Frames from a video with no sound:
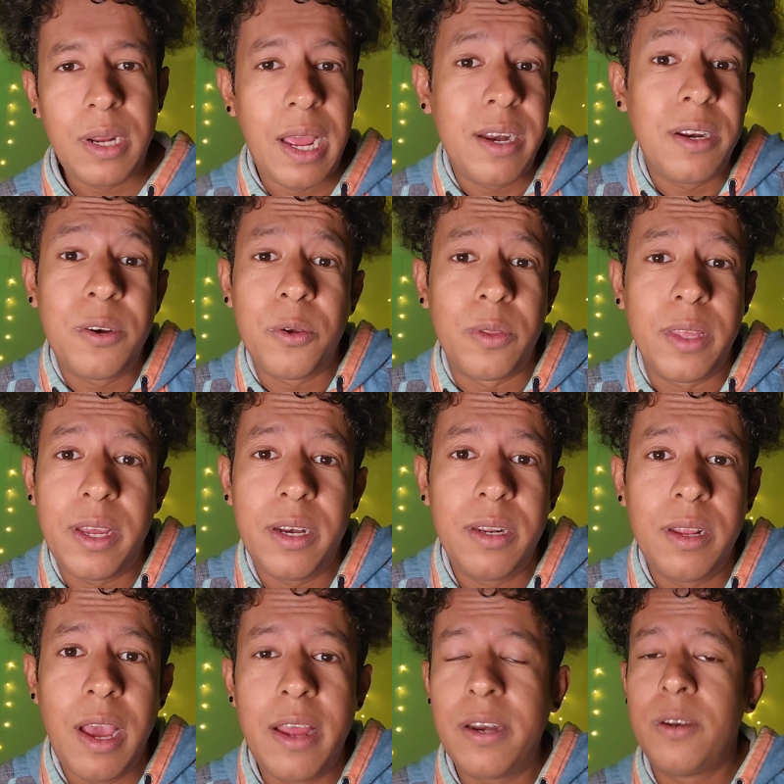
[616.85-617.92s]
I didn't know that.
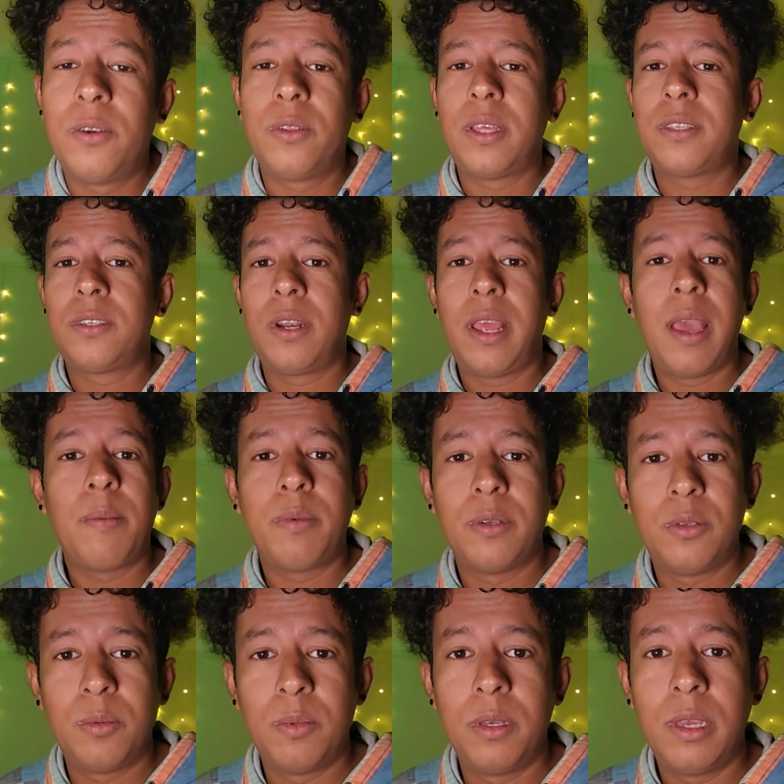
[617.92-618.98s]
I didn't know that's going to happen
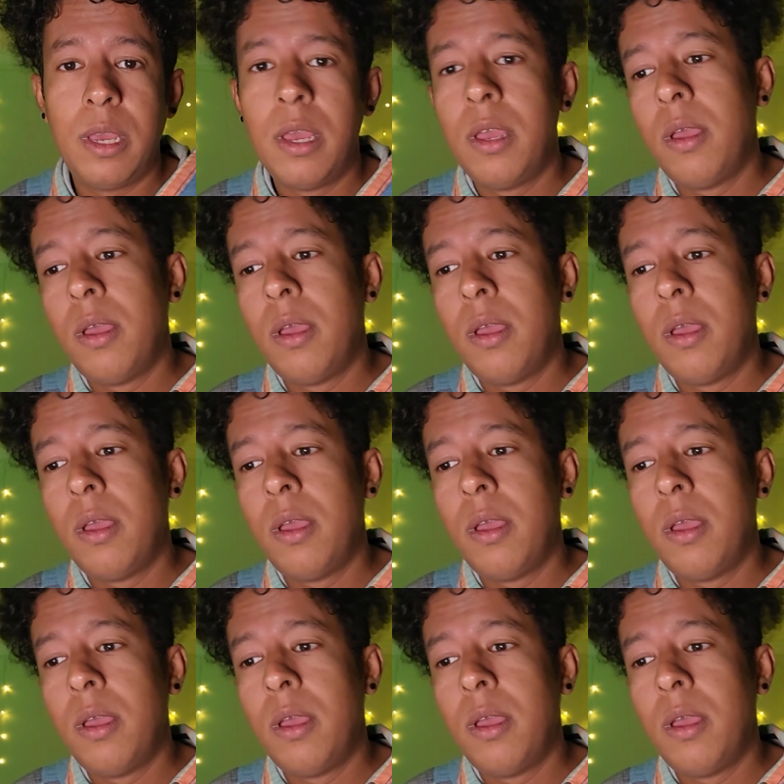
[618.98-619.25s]
to me.